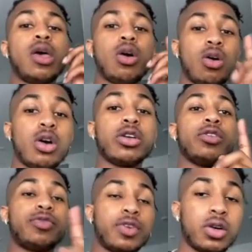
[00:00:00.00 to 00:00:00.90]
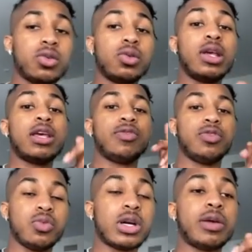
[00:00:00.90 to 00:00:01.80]
on your phone if you
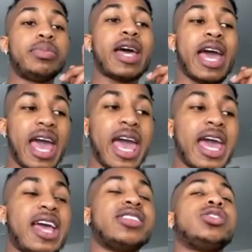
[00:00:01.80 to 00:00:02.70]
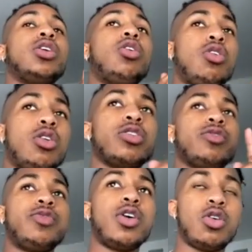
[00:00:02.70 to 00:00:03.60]
want to put ads on your
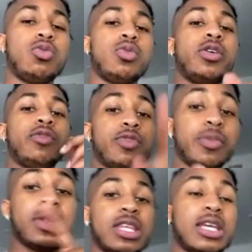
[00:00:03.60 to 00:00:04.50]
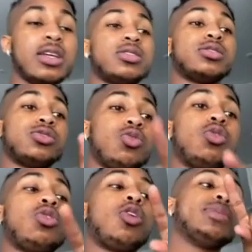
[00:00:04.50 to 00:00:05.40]
phone from the thing, because Google
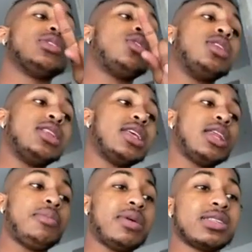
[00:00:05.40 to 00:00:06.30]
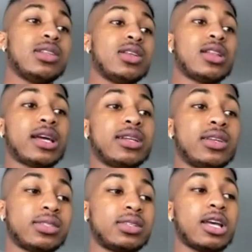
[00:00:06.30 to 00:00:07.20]
Chrome is the only thing that makes it look like a
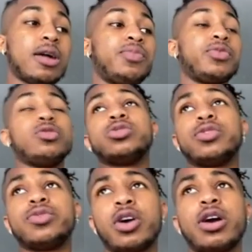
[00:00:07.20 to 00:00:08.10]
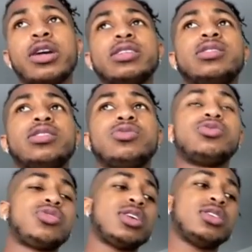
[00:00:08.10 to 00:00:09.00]
desktop. Use Safari, it sends you
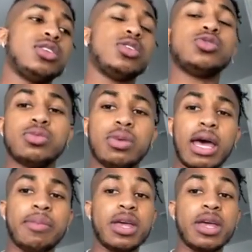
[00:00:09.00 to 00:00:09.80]
straight to the YouTube app.